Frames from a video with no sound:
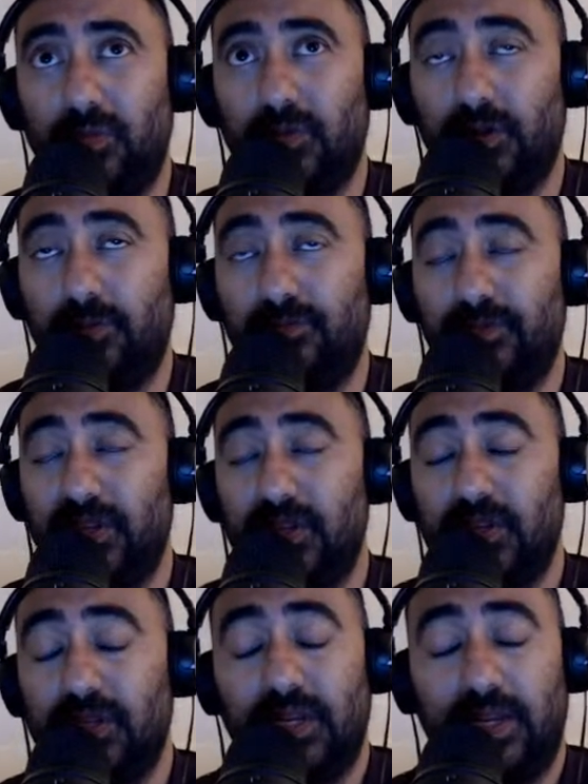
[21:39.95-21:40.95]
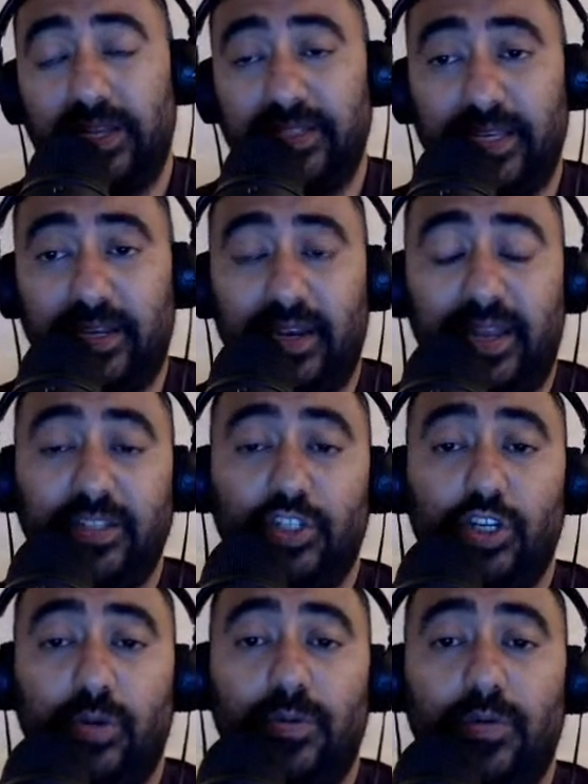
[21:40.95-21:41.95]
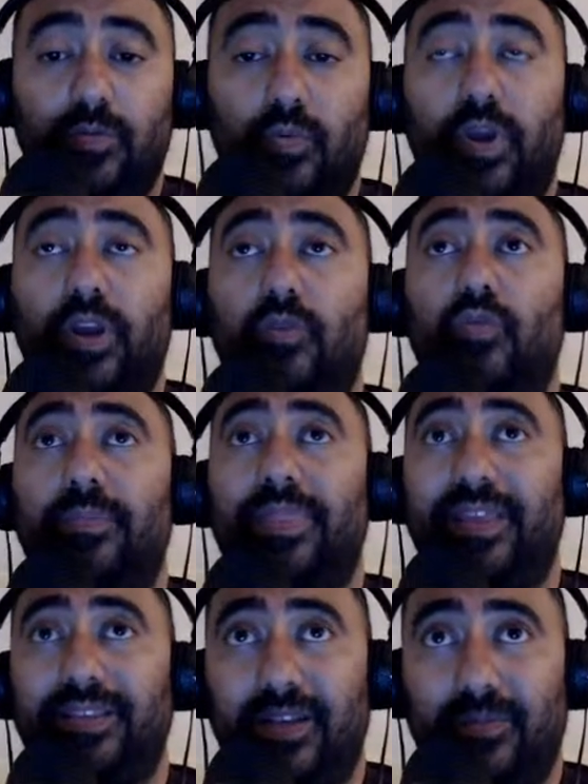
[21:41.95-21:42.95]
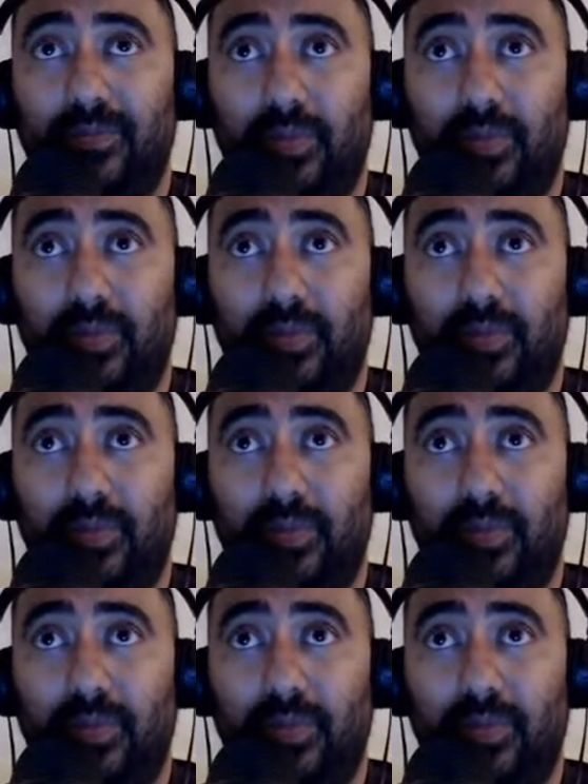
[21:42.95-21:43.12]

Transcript: So let's see. Ladies and gentlemen, we're going to wrap things up.